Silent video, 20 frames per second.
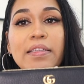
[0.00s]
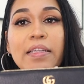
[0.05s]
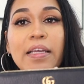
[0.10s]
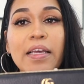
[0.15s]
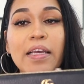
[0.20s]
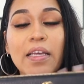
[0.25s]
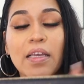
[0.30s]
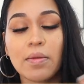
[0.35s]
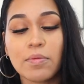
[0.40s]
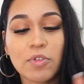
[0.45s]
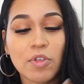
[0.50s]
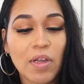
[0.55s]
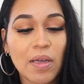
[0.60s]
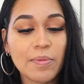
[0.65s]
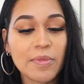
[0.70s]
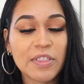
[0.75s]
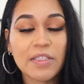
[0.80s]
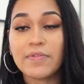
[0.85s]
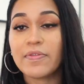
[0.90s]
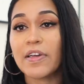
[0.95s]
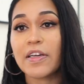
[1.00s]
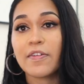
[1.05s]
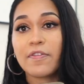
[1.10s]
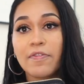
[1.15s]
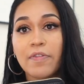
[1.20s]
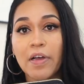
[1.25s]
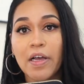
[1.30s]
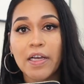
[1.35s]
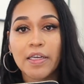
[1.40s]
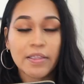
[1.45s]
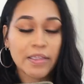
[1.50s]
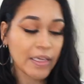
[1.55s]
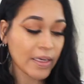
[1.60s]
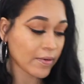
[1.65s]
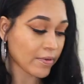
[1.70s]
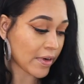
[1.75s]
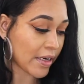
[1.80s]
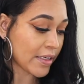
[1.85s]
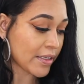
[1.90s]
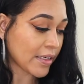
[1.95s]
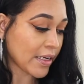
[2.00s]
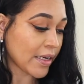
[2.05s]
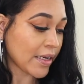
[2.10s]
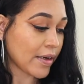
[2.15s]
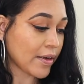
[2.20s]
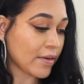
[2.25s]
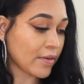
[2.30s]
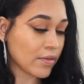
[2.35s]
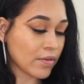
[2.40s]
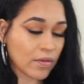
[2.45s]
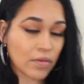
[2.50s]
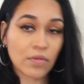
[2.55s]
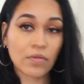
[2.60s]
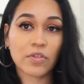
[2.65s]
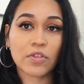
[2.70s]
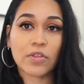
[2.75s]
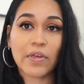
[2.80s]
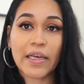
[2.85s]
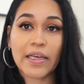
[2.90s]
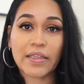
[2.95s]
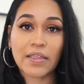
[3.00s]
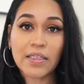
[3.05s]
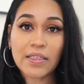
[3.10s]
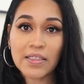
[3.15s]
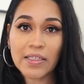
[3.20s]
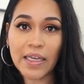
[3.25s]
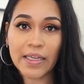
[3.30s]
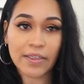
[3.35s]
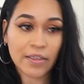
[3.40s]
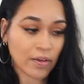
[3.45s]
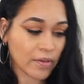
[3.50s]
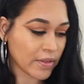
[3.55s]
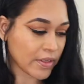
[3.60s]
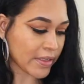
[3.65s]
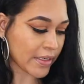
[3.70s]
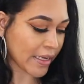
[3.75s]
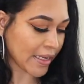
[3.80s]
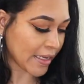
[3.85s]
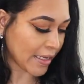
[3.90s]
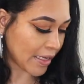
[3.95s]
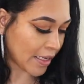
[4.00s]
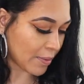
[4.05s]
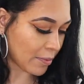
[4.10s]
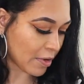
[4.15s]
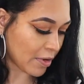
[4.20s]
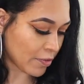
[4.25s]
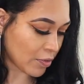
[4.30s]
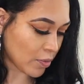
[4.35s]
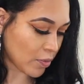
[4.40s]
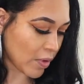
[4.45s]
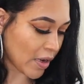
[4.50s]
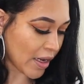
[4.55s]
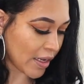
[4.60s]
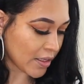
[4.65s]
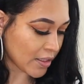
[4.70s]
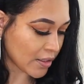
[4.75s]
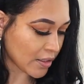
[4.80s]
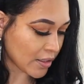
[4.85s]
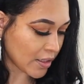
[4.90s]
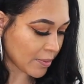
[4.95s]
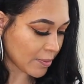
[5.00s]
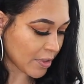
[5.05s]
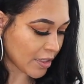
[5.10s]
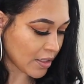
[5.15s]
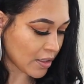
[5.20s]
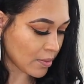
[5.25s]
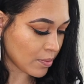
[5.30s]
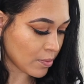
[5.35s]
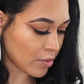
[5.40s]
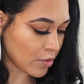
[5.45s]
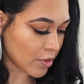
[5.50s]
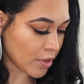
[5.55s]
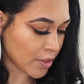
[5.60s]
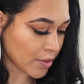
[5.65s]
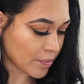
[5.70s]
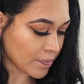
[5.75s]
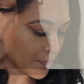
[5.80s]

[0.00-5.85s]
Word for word: name, so I'm gonna see if I can find that right now. So at least I know the name of the wallet. I mean, come on.